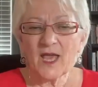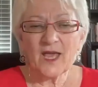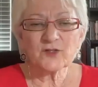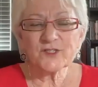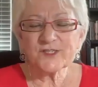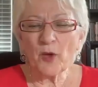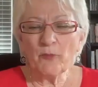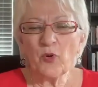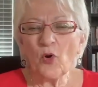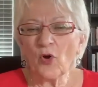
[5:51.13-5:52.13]
at
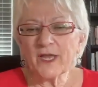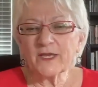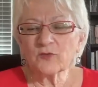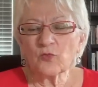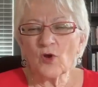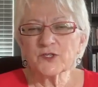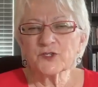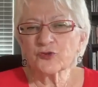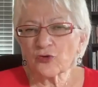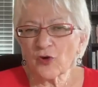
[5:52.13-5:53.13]
some point
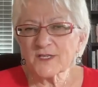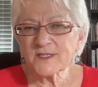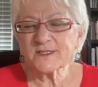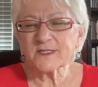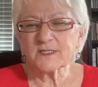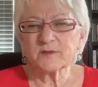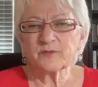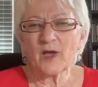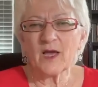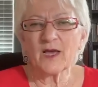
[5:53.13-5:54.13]
was
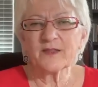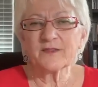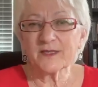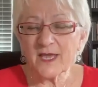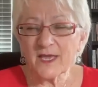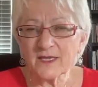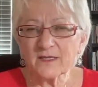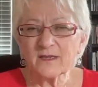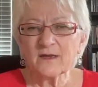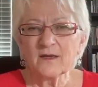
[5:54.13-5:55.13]
trusted by the
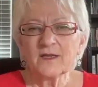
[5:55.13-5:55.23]
king